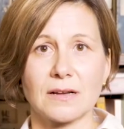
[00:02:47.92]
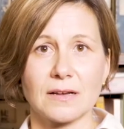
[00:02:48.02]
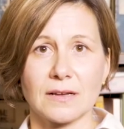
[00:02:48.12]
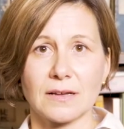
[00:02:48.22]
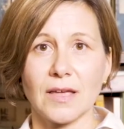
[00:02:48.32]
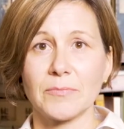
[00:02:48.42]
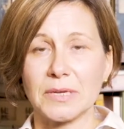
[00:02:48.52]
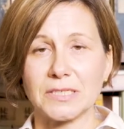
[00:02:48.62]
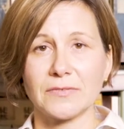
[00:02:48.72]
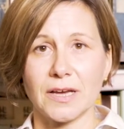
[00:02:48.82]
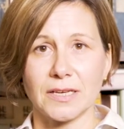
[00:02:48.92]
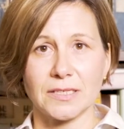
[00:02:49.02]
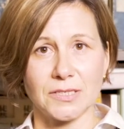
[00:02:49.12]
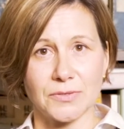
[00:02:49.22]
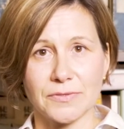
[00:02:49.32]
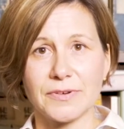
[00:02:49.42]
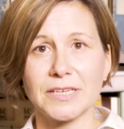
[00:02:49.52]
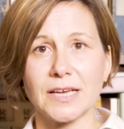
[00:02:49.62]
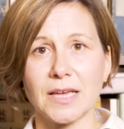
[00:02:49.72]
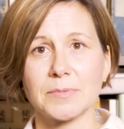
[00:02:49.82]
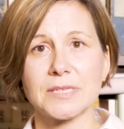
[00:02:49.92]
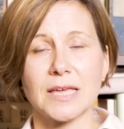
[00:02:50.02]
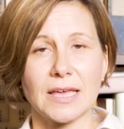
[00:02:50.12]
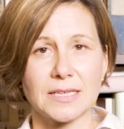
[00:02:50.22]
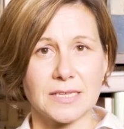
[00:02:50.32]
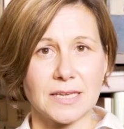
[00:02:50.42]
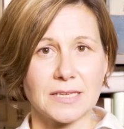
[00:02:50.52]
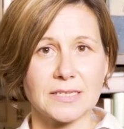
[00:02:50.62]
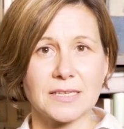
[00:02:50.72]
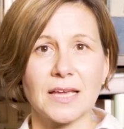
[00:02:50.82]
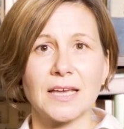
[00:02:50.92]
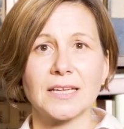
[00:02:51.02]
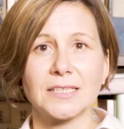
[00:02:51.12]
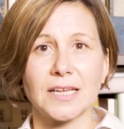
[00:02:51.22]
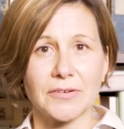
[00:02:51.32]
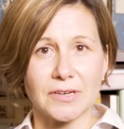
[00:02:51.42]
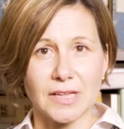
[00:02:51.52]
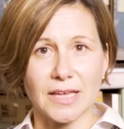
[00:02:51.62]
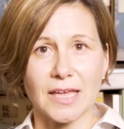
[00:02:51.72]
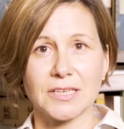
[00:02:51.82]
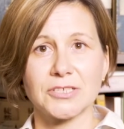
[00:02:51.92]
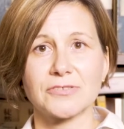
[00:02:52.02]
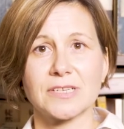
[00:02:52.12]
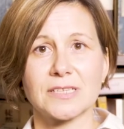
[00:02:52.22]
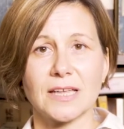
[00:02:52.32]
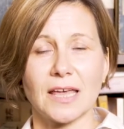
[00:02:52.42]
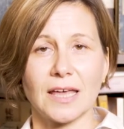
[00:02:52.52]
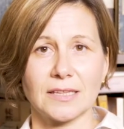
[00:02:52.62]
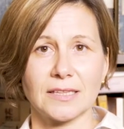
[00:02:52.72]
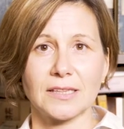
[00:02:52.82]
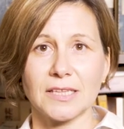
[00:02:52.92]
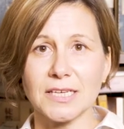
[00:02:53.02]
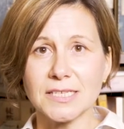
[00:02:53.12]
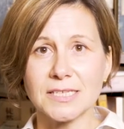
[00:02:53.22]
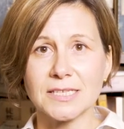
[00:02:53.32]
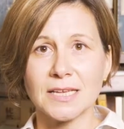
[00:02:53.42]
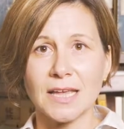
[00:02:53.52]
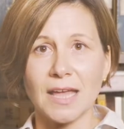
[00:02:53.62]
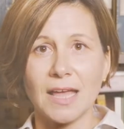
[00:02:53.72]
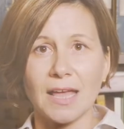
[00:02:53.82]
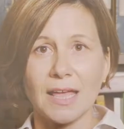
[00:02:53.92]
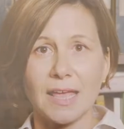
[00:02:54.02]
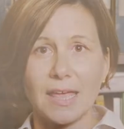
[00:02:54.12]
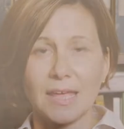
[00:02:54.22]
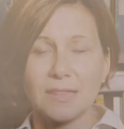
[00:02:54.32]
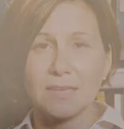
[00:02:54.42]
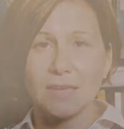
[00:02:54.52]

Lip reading: have been divided into three types: essays, diary-like entries, and lists. And